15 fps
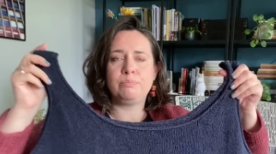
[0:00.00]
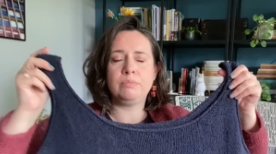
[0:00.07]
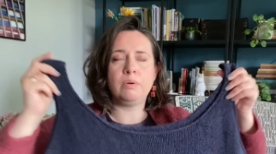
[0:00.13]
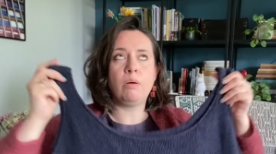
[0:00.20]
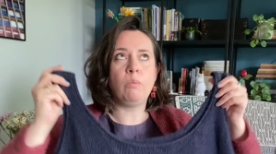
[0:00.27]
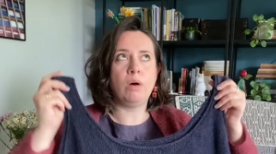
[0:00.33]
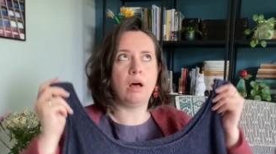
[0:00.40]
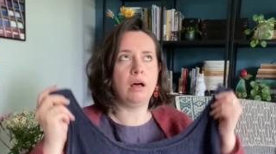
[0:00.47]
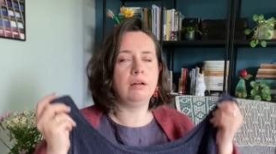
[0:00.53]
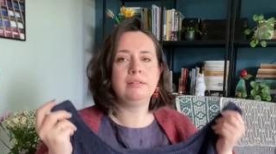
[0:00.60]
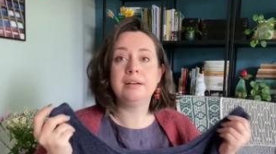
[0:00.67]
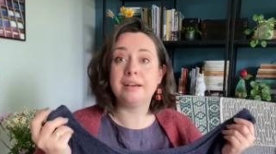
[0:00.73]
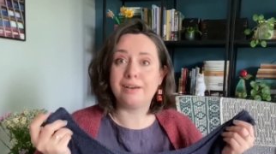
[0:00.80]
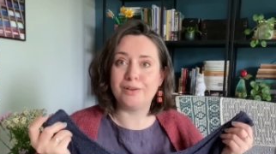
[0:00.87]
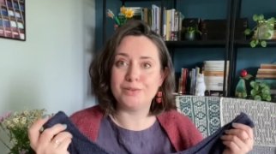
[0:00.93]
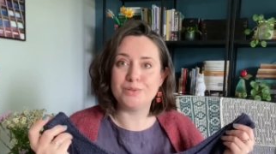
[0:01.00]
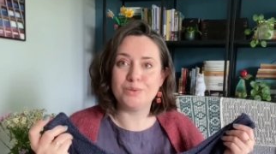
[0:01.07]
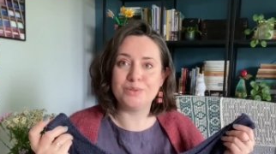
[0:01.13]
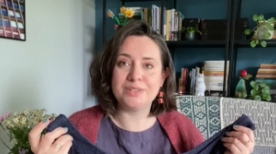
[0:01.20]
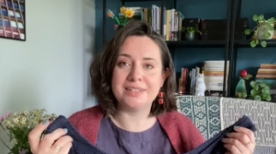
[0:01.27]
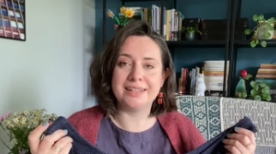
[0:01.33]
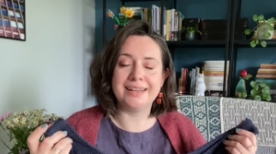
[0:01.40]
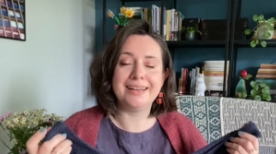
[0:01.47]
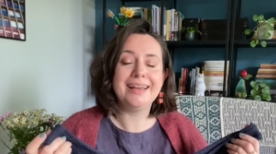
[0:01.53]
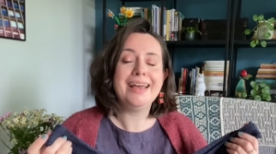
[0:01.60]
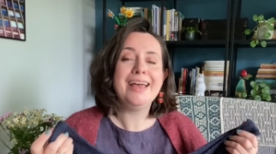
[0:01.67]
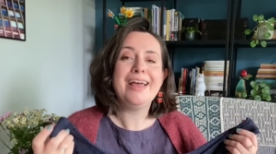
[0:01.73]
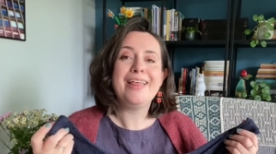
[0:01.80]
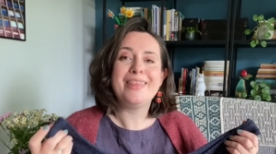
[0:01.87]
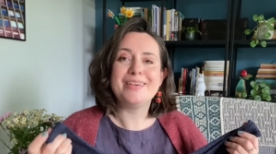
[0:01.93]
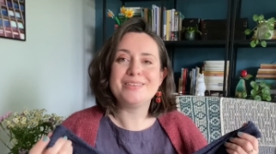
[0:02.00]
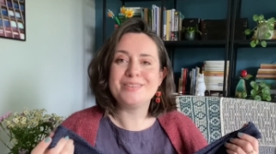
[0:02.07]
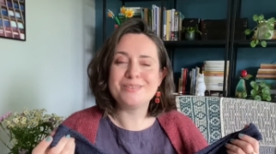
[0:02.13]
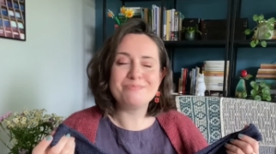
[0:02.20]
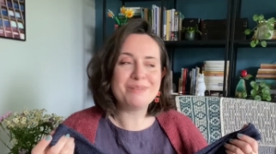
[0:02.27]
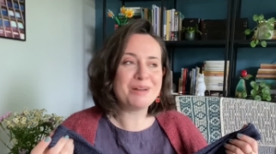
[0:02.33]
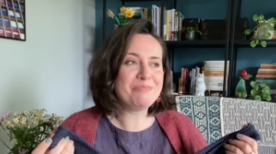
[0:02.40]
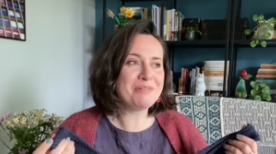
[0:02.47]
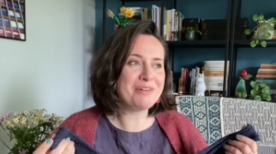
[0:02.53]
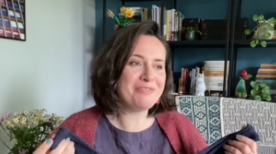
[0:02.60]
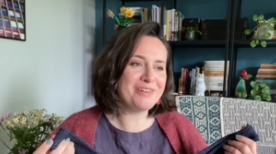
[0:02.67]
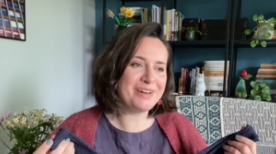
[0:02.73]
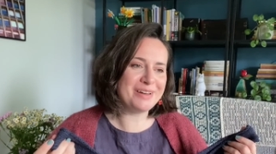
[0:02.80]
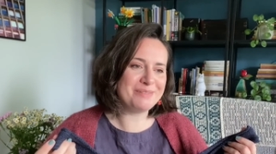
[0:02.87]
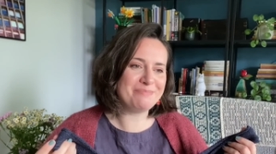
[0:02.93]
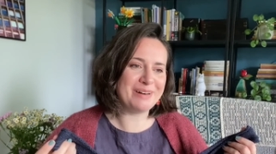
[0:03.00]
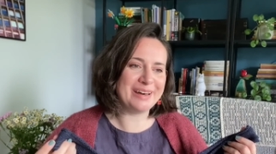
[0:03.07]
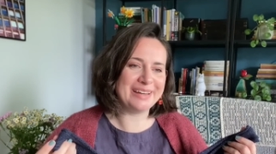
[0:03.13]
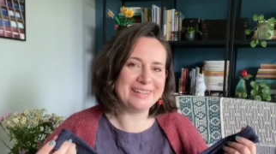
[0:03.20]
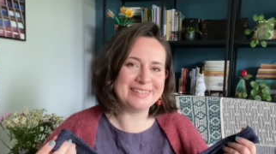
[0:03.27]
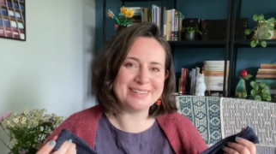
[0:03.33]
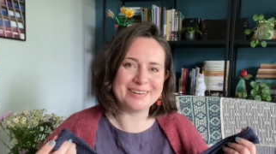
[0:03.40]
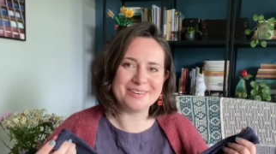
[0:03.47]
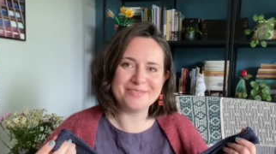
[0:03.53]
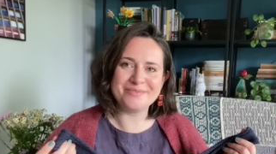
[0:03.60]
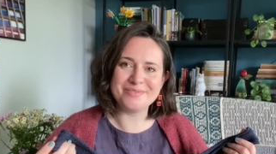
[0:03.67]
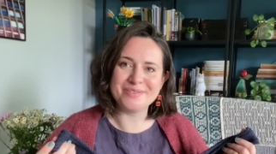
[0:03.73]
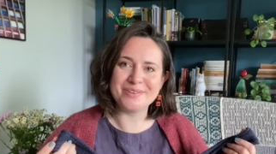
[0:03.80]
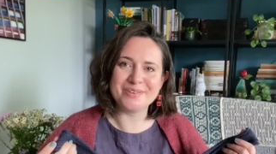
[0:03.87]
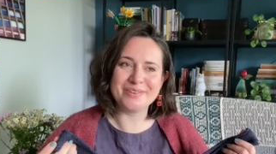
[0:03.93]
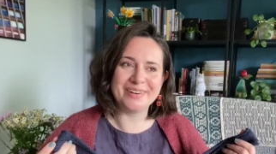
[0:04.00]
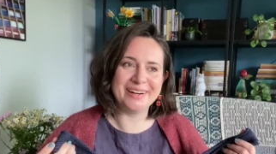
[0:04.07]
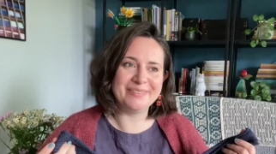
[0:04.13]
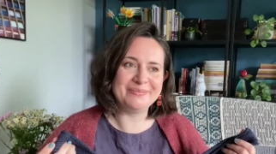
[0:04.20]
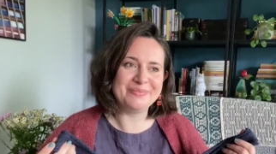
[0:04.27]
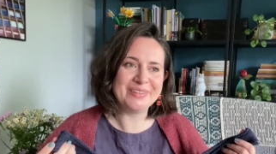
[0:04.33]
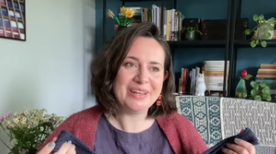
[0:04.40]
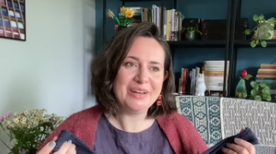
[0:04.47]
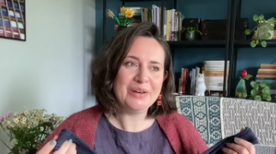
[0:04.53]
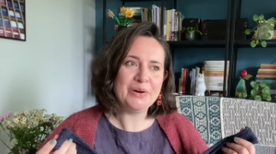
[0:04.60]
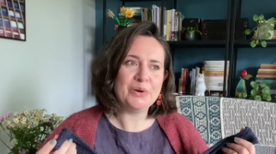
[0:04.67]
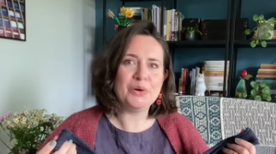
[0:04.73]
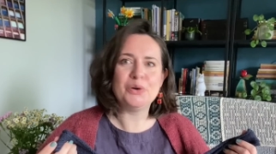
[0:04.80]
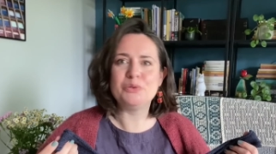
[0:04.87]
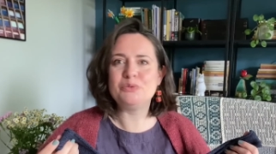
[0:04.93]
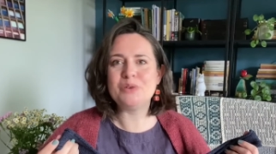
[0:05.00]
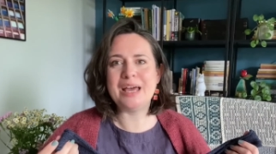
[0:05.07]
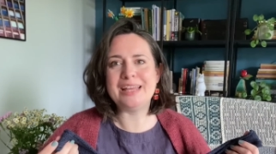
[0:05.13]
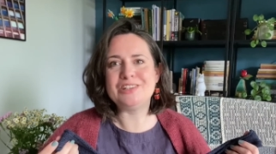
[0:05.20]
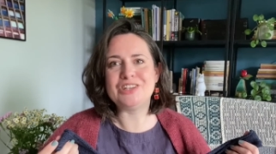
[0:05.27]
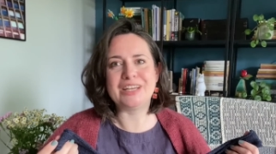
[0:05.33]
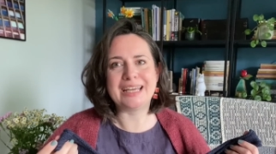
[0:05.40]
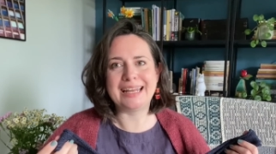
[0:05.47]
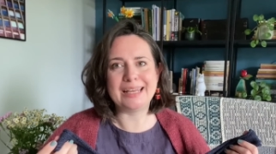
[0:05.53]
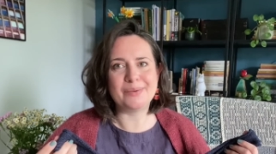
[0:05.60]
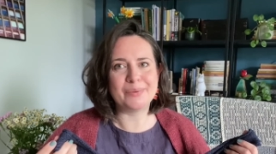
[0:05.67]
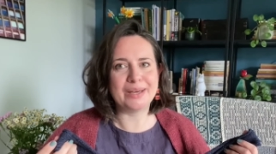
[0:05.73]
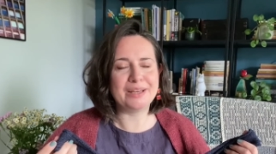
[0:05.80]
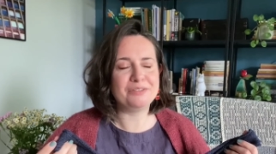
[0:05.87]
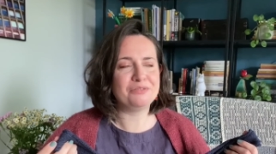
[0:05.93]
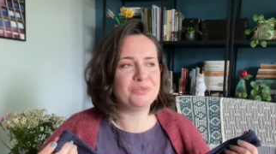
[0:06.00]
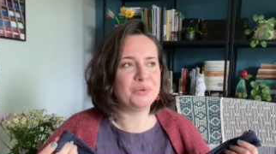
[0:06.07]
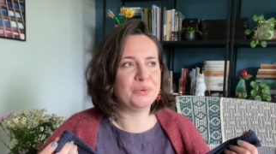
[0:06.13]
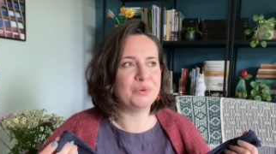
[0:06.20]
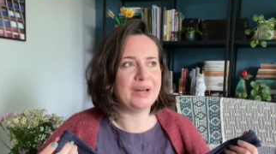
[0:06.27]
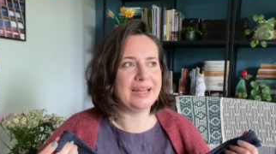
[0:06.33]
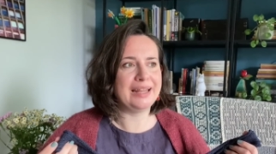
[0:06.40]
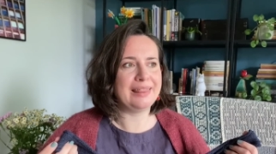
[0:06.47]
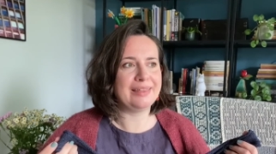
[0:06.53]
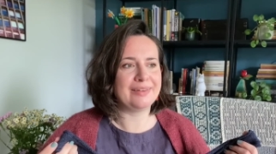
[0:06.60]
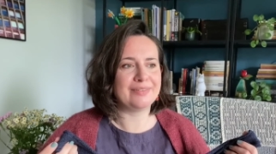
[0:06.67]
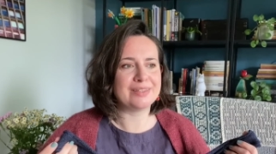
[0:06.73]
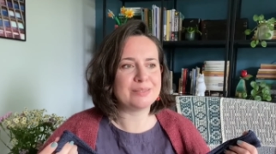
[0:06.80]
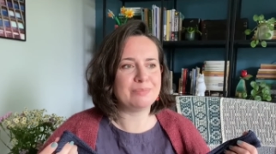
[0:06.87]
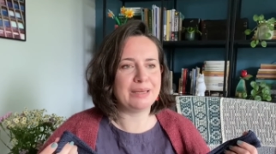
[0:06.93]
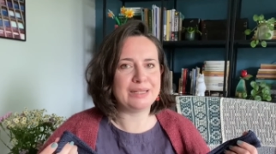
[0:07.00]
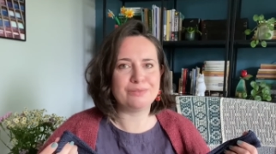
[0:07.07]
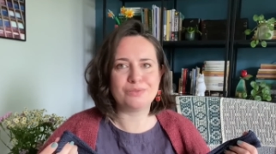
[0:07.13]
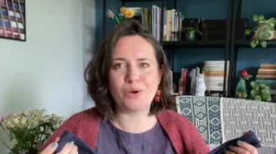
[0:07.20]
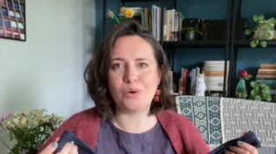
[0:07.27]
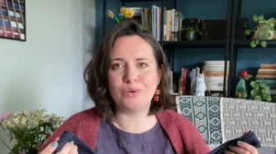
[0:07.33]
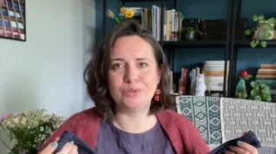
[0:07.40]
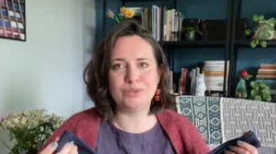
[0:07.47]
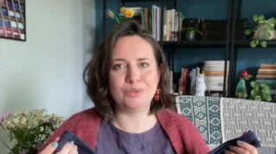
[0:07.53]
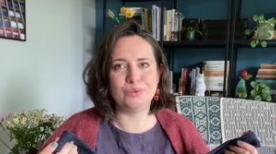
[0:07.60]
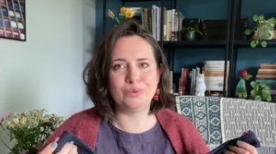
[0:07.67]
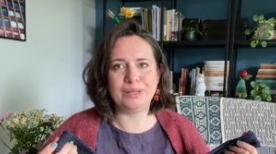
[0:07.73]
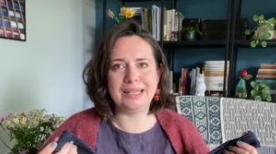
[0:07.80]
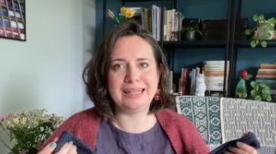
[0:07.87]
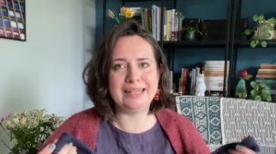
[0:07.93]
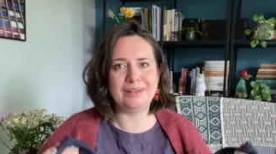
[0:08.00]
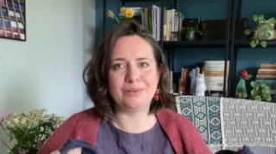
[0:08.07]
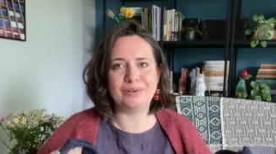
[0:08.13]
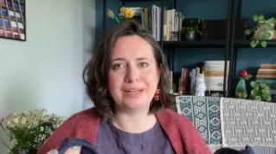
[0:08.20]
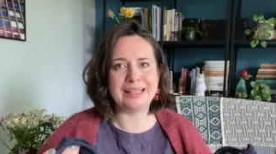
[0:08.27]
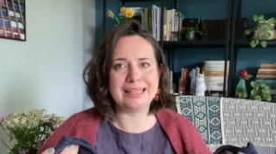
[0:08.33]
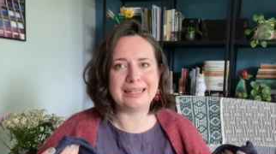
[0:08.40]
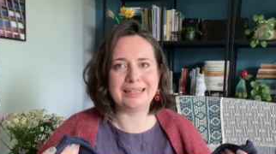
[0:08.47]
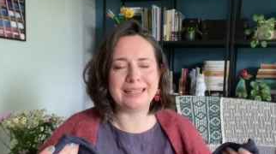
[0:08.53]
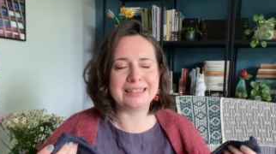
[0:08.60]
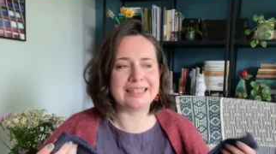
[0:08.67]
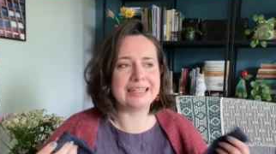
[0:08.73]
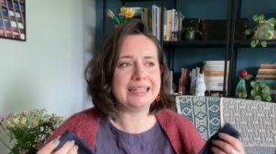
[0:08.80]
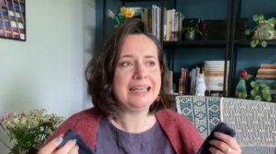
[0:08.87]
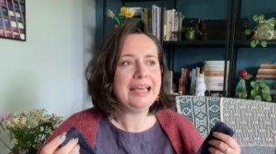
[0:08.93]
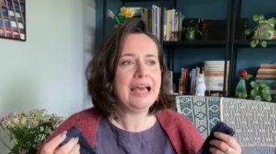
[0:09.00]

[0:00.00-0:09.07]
wow, I can't talk today. This is my preferred bind off for, or edging anyway, for anything that's made of cotton or linen or anything like that.